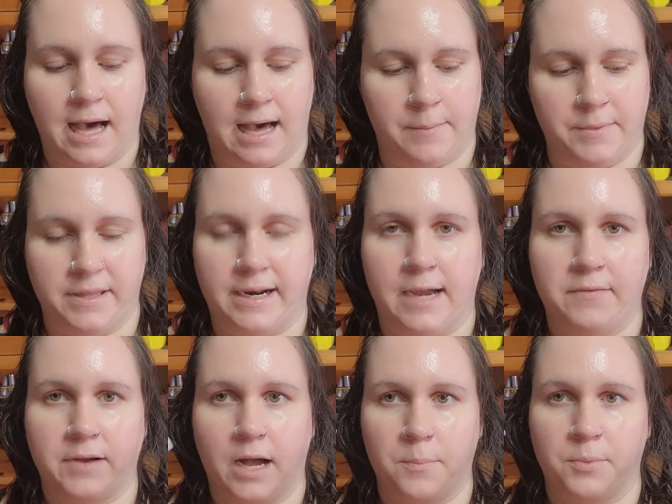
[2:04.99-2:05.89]
And then I
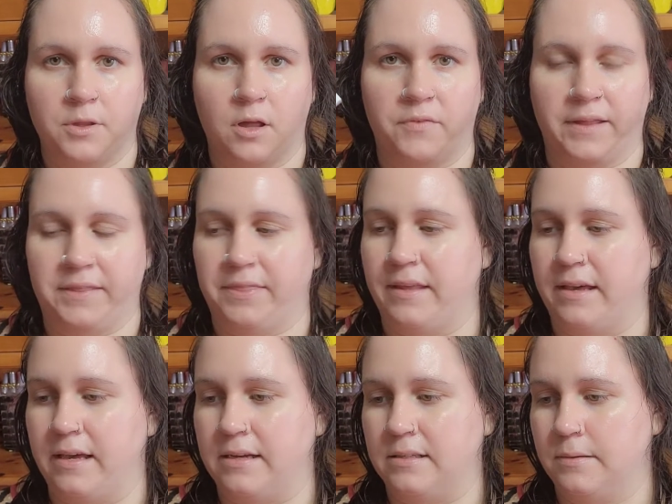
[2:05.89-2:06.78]
have a couple of like
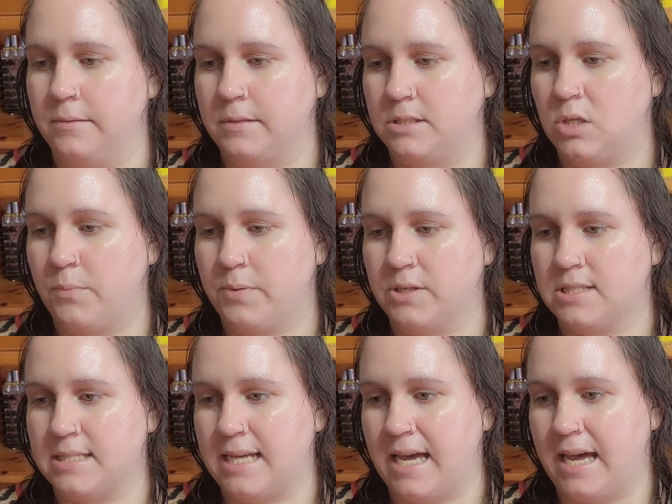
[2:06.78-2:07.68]
the Super
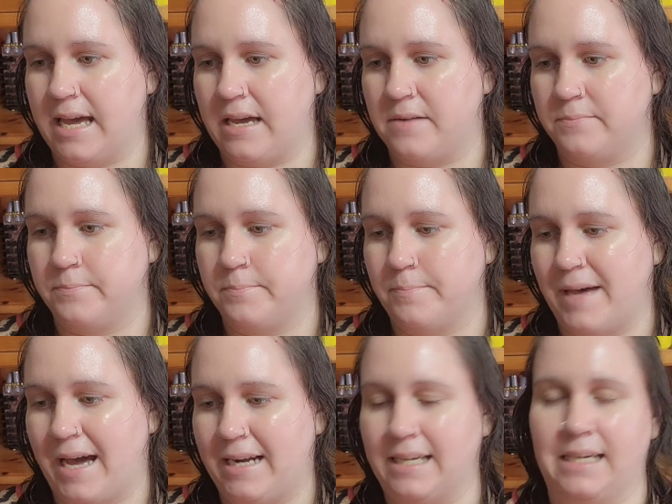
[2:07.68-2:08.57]
Stay
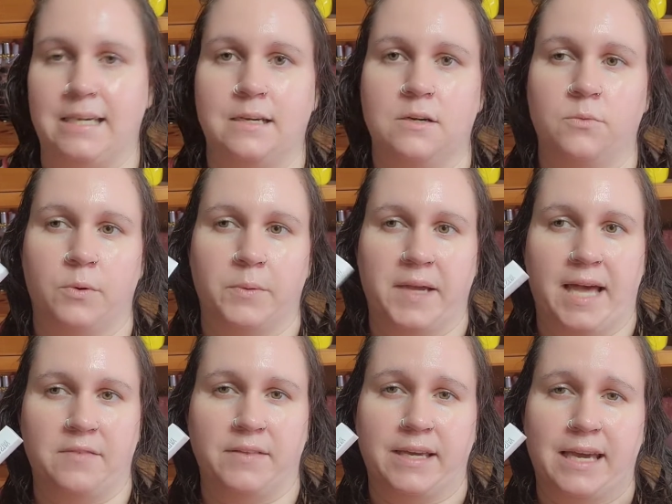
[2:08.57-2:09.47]
Matte Ink, where we
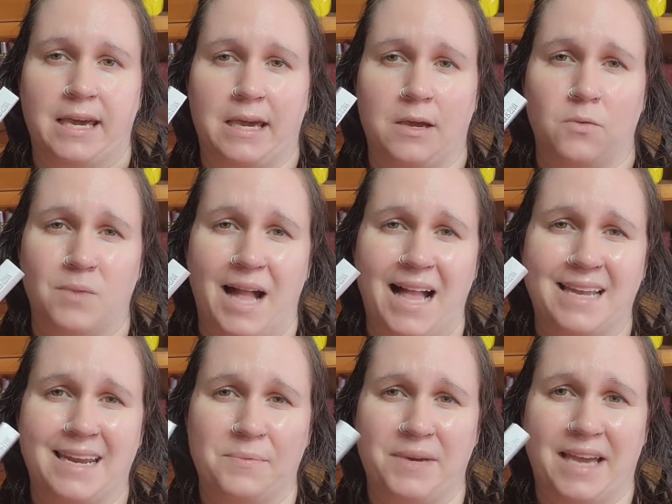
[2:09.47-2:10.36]
have like a
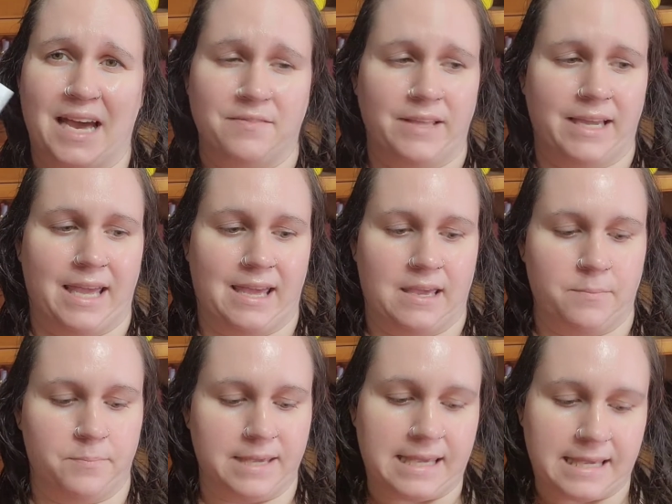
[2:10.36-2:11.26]
red and we have like
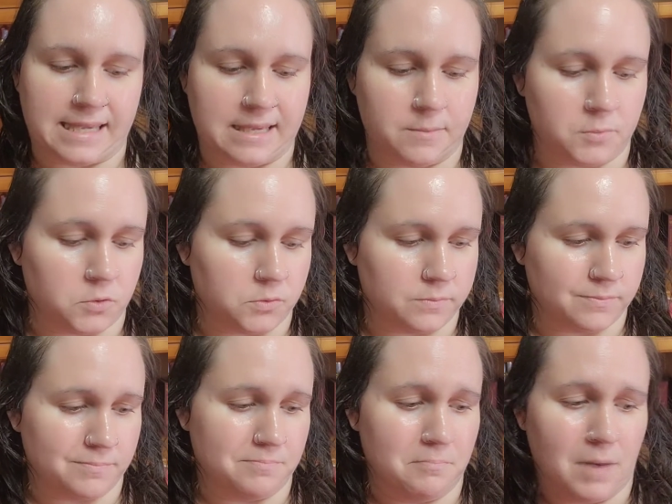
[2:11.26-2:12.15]
a pinky
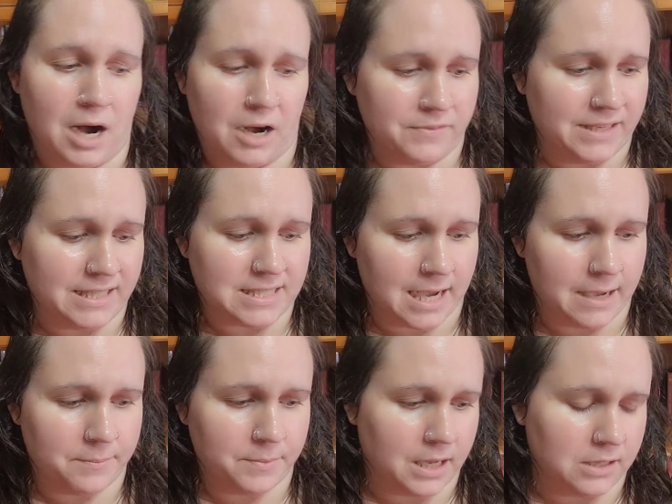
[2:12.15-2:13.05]
mauve-y
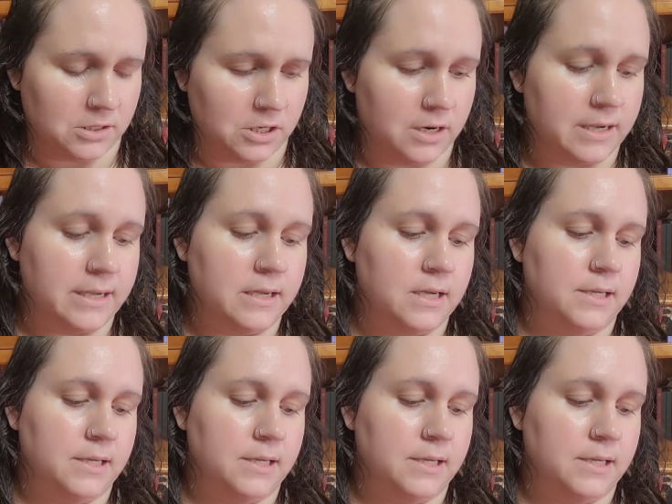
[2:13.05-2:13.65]
type color.